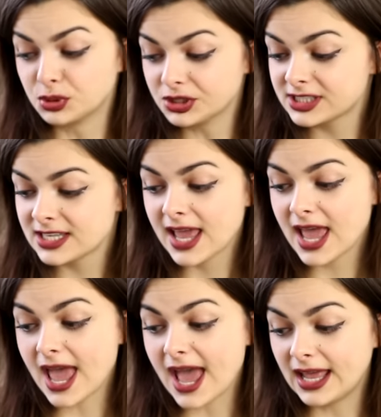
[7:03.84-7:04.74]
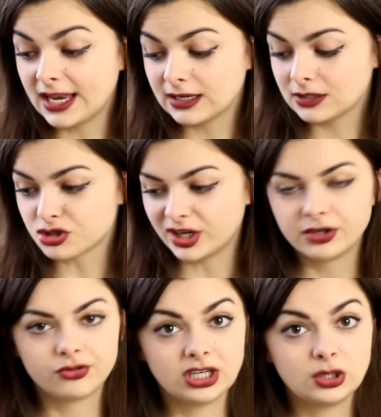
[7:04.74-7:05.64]
books and try
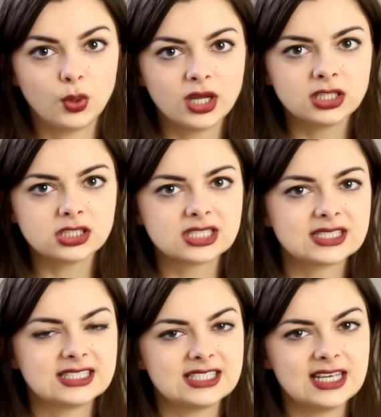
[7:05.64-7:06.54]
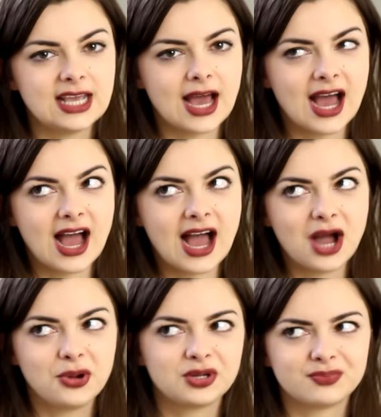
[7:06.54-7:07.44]
and read one just to see
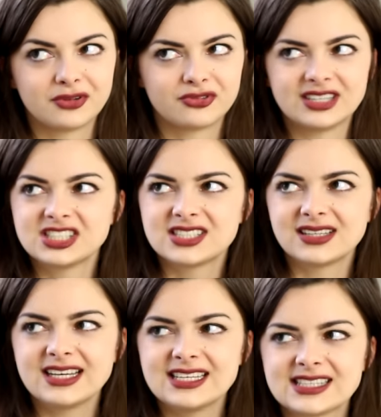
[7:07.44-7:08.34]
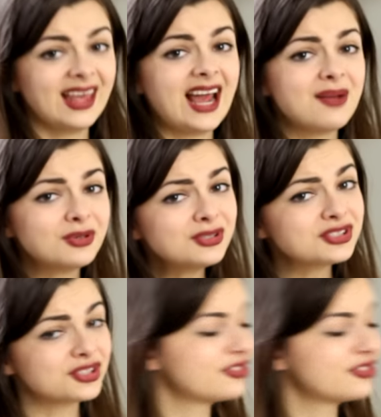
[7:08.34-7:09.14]
how good my French still is. And I am also